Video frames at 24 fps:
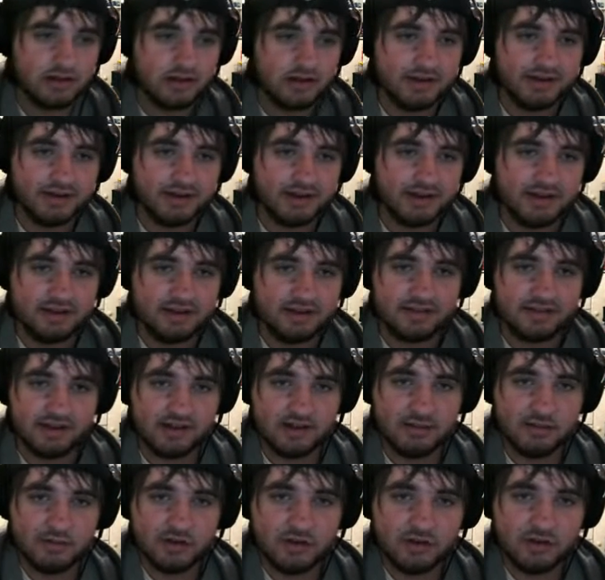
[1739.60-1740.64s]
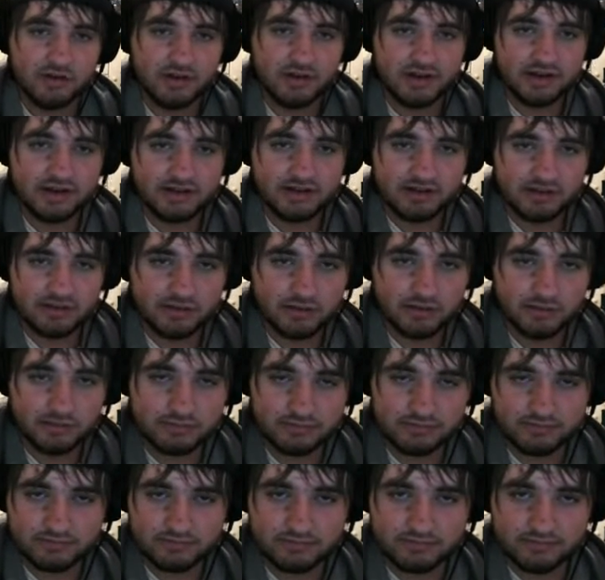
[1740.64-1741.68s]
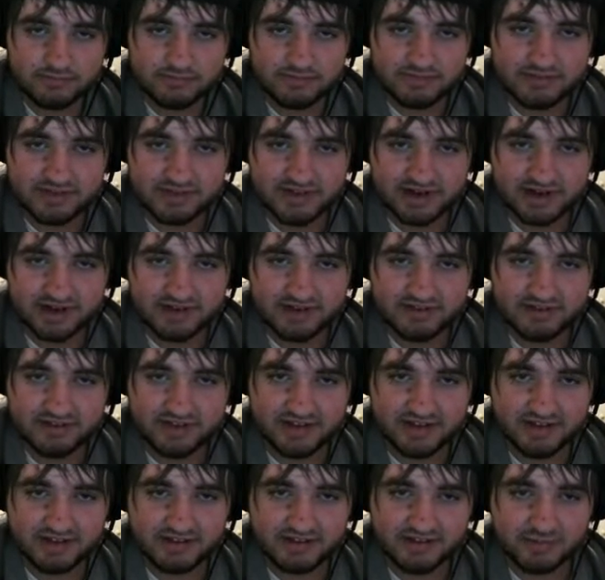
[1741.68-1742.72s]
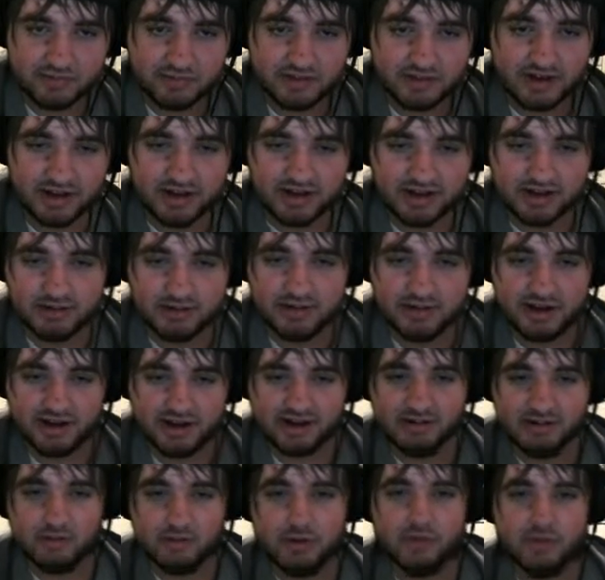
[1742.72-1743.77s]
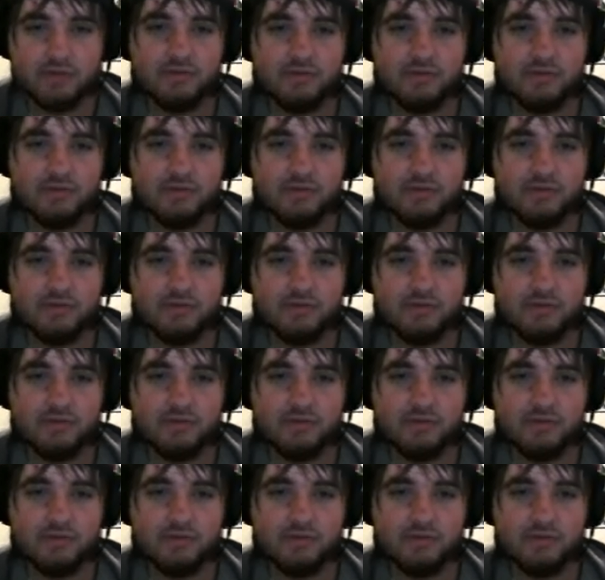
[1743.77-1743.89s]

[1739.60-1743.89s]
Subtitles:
is I'm going to stand inside this block. I'm not going to move